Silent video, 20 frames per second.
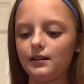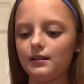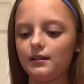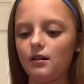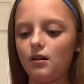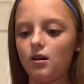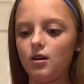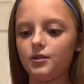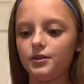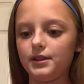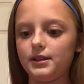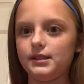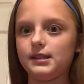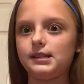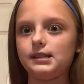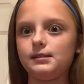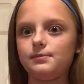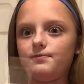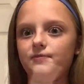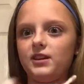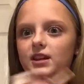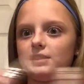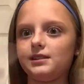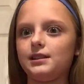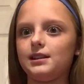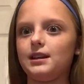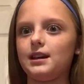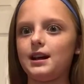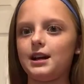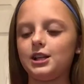all these
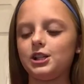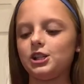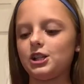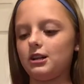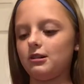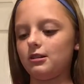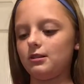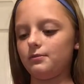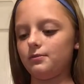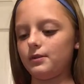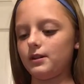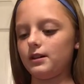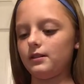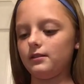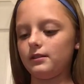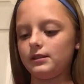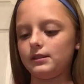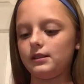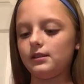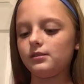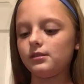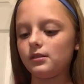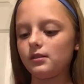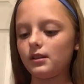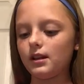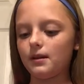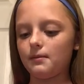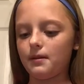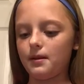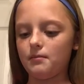fancy eyeshadow palettes, those are
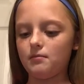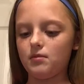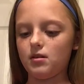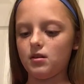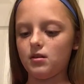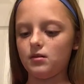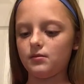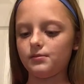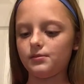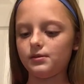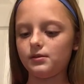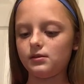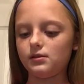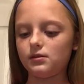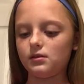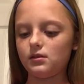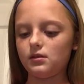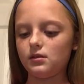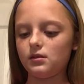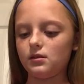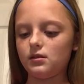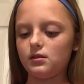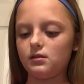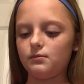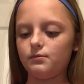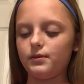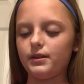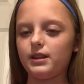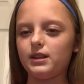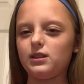like my mom's,
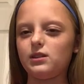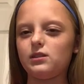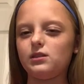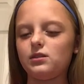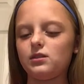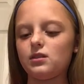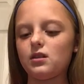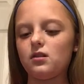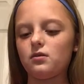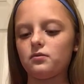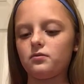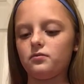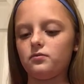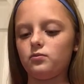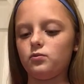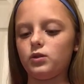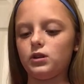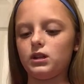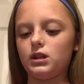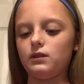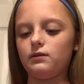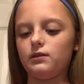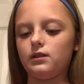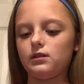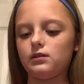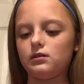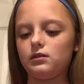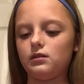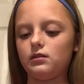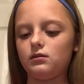but not really
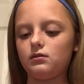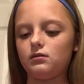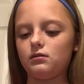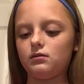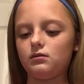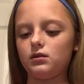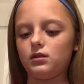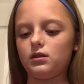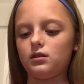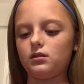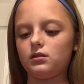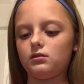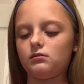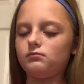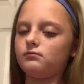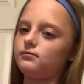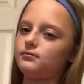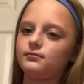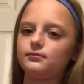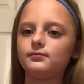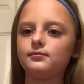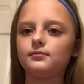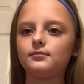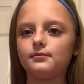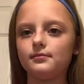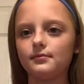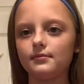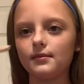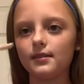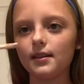fancy. Like,
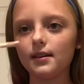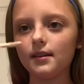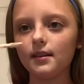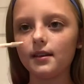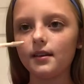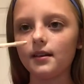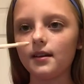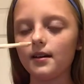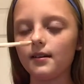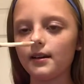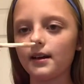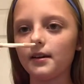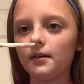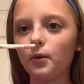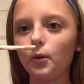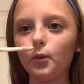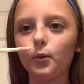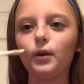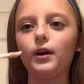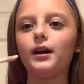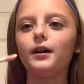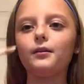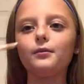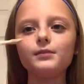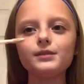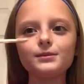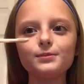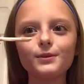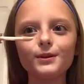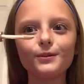okay, ooh, I
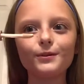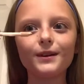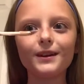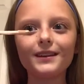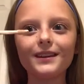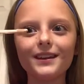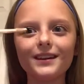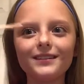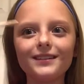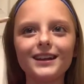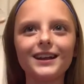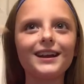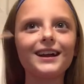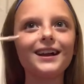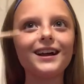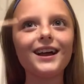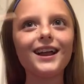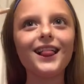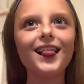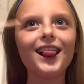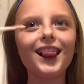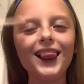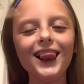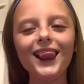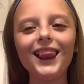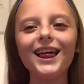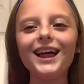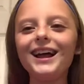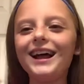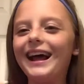almost put it right there. Like,
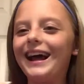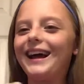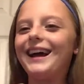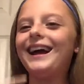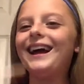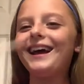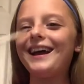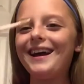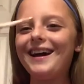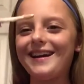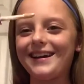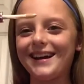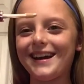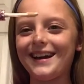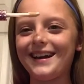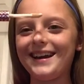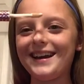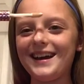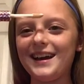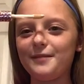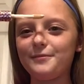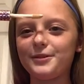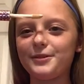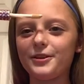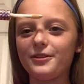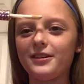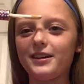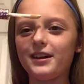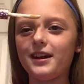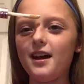okay, I'm
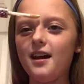joking.